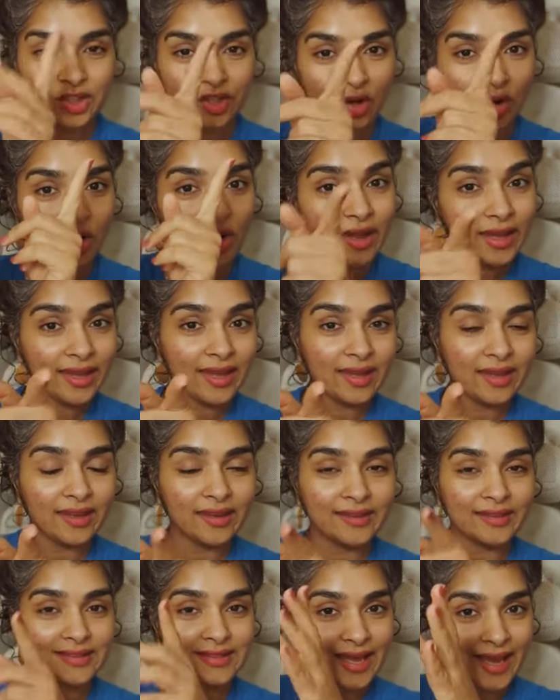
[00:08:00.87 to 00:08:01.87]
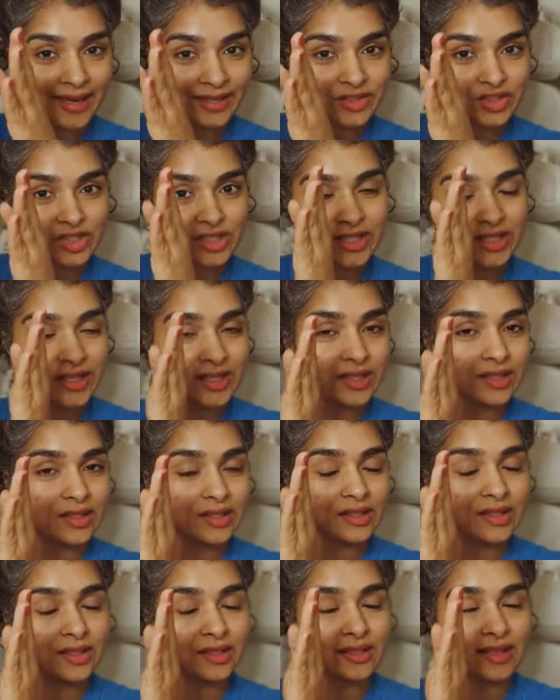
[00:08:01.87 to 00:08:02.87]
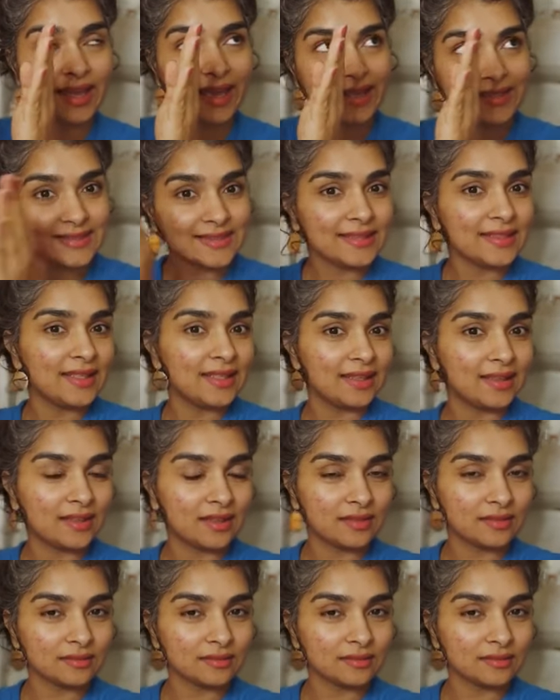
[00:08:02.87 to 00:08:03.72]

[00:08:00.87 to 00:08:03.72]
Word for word: your hair is actually in acidic.